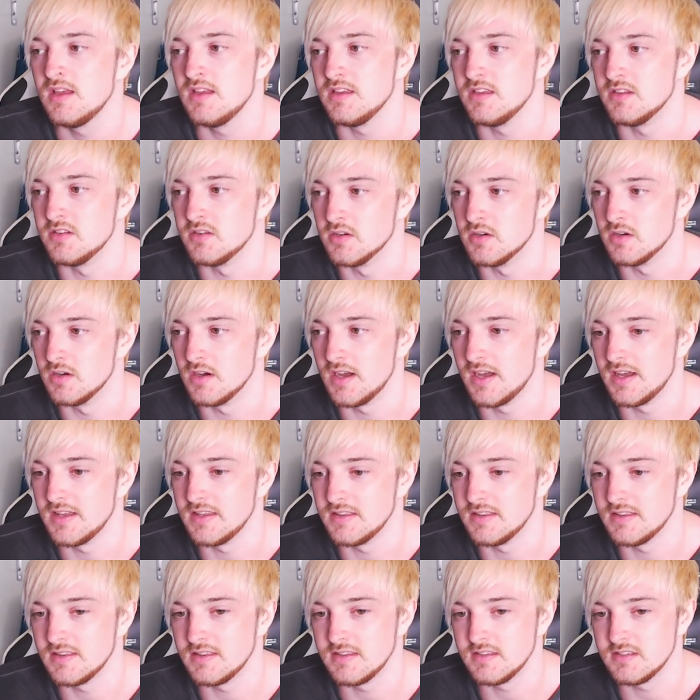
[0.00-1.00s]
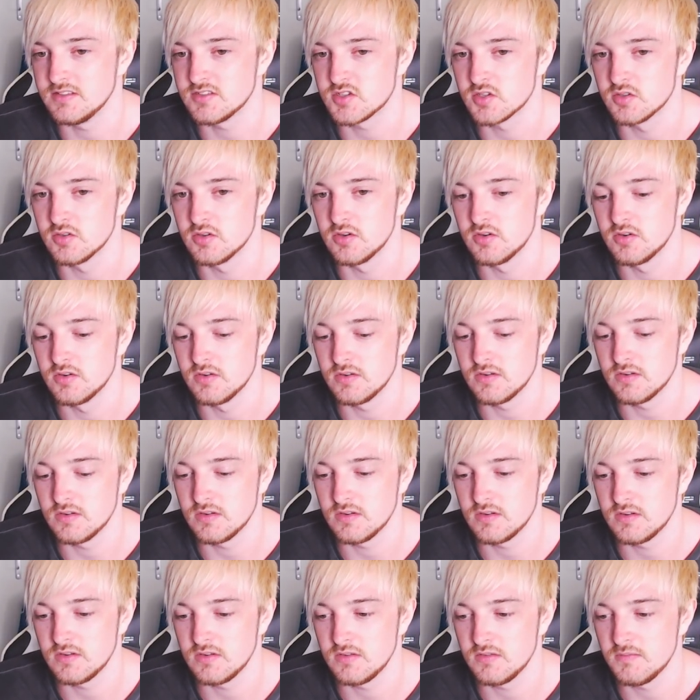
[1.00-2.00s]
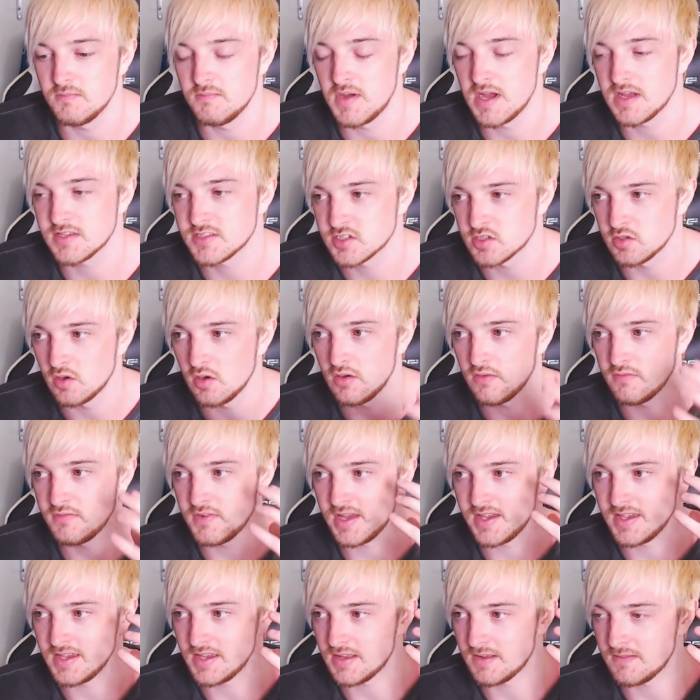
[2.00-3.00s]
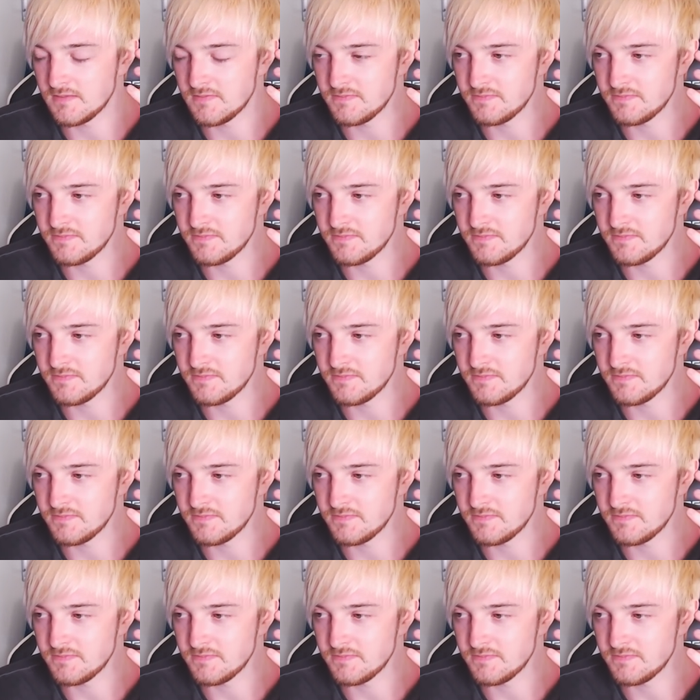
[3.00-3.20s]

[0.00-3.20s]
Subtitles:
you know, and so my sort of, like,